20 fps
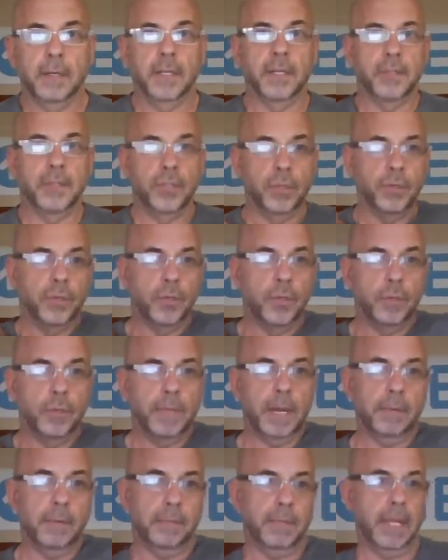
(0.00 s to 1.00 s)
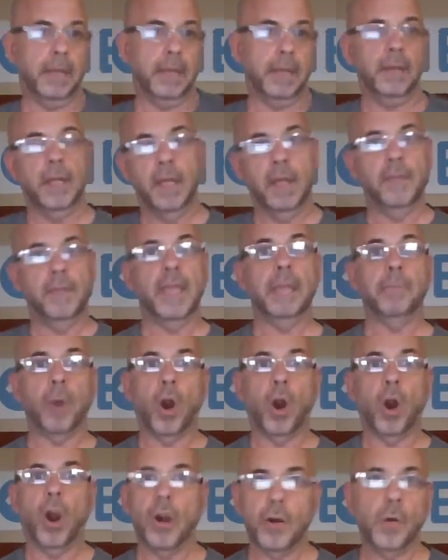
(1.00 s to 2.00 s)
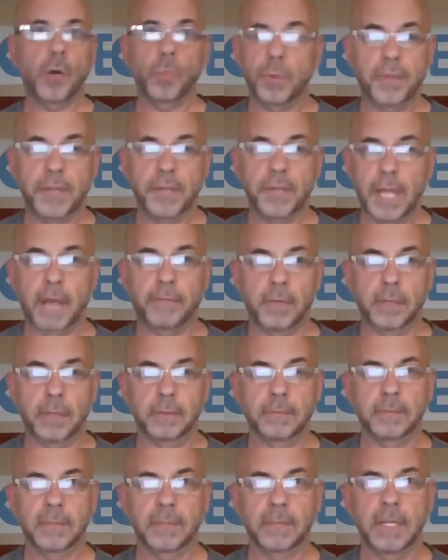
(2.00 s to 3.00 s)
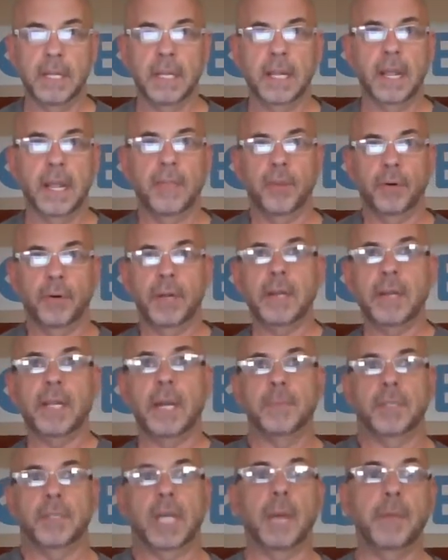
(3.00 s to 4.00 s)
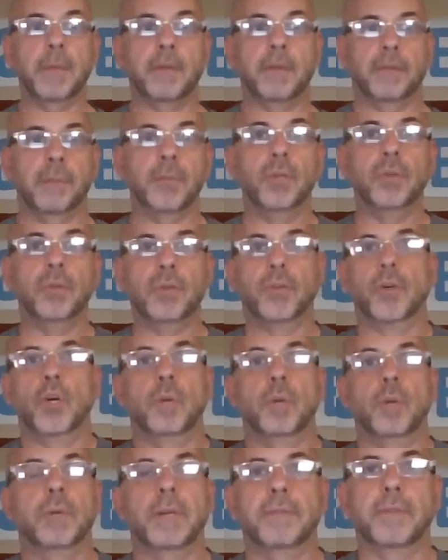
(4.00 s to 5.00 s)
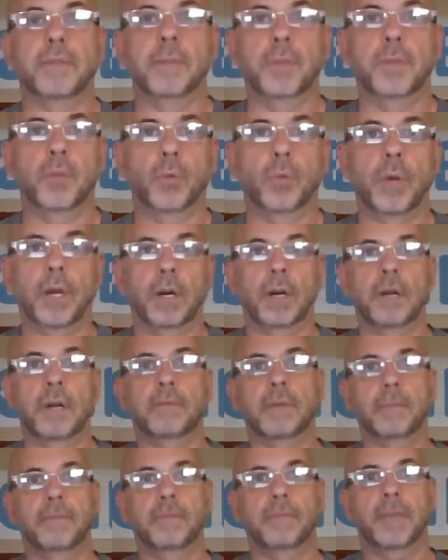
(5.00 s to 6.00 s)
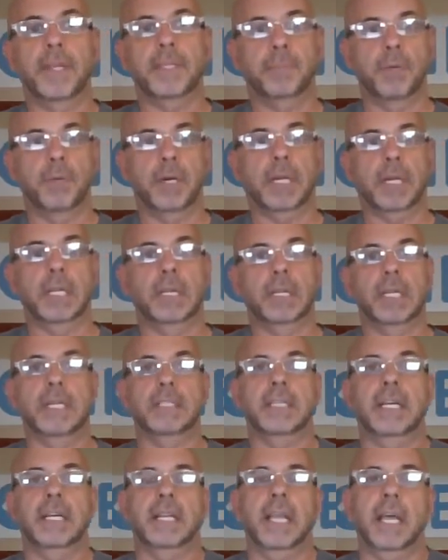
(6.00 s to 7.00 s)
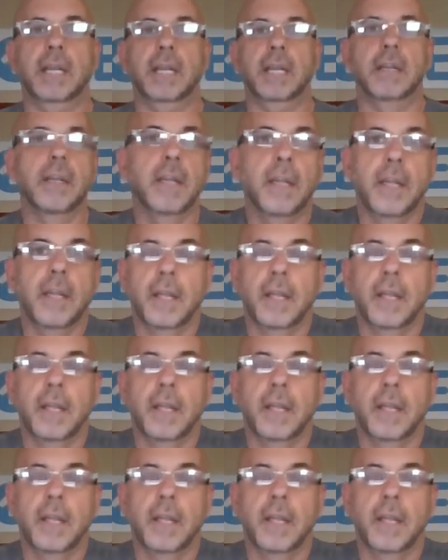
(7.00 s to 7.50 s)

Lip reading: Because YouTube, they partnered with the devil, and their income's coming from YouTube and from Twitter and from Facebook and things like that.